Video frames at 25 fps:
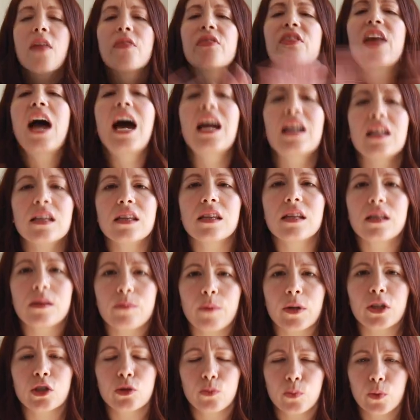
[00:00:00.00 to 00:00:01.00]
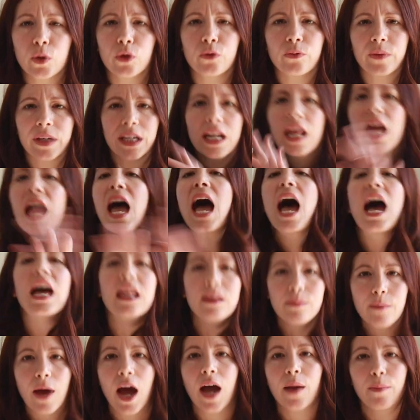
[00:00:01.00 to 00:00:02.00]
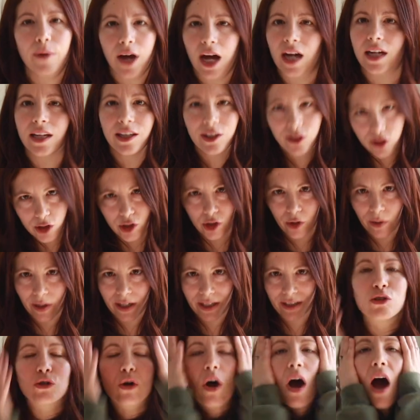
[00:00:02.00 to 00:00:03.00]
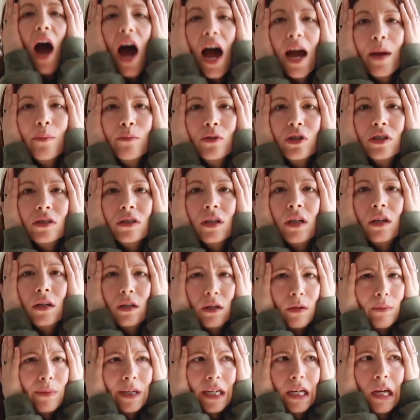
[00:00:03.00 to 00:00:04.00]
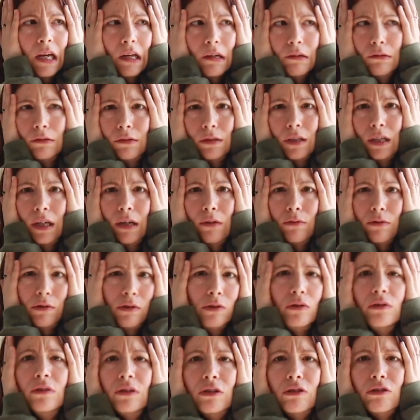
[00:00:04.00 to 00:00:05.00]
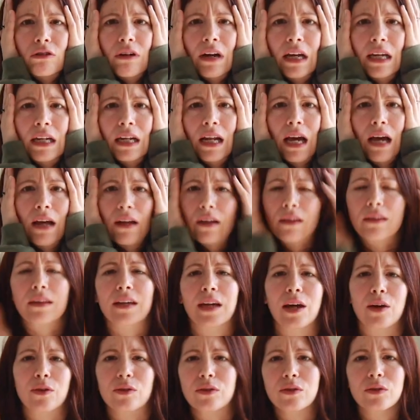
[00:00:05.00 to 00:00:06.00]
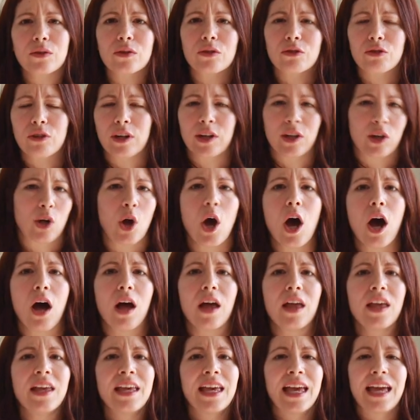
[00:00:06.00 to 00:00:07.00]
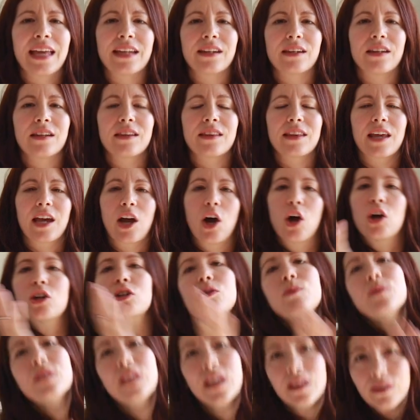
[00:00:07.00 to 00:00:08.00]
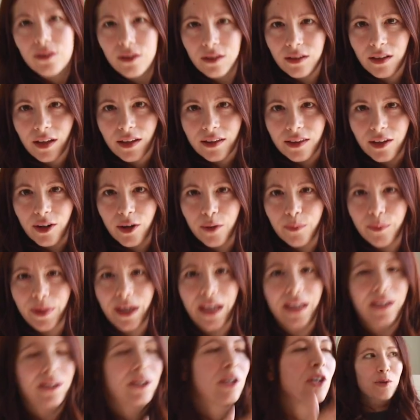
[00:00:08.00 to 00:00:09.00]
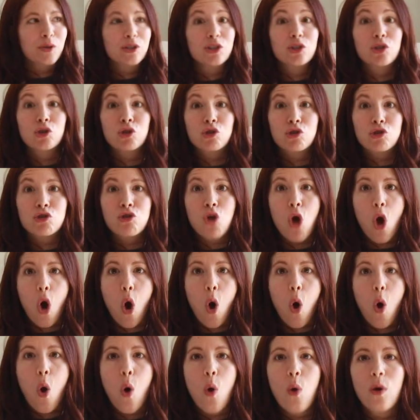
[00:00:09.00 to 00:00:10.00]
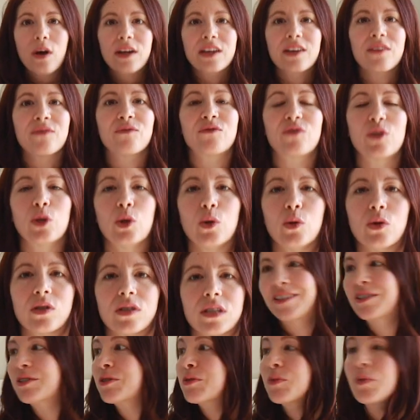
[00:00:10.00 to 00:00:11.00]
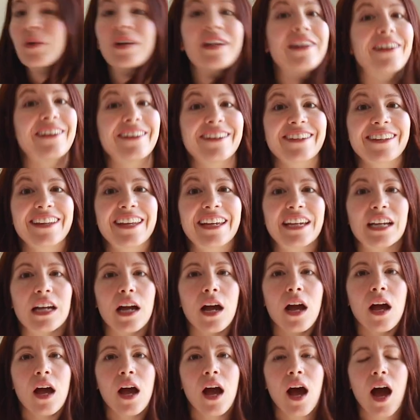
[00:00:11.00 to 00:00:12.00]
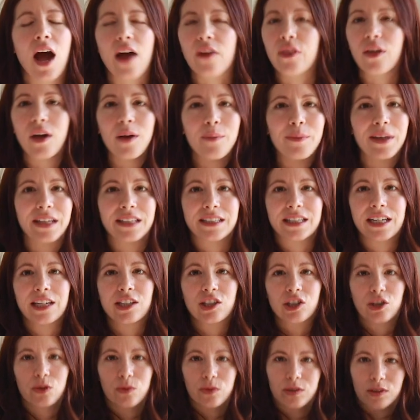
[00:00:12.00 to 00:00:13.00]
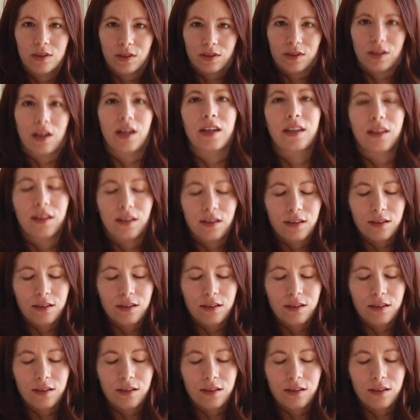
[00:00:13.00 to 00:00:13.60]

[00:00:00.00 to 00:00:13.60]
That is as much movement as my body is doing. So I'm just like, oh my God, I don't think I was doing this right. I don't think I was doing this right at all. And they 100% look like they're in pain. I was so confused. This is weird. Like, I thought meditation was just like,